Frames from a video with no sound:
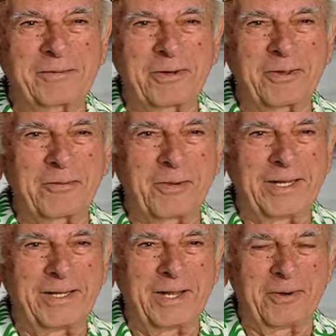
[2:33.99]
through the
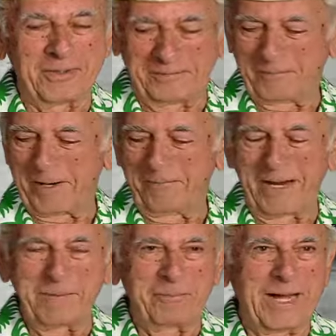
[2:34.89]
window and went
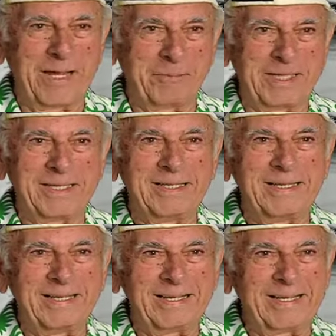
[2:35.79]
right by me,
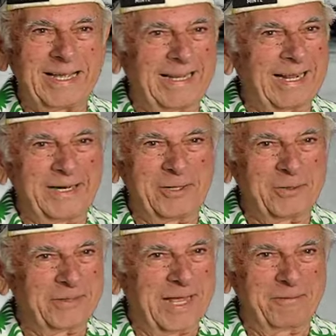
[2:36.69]
and I
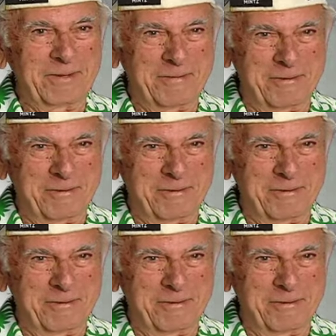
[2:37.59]
knew that we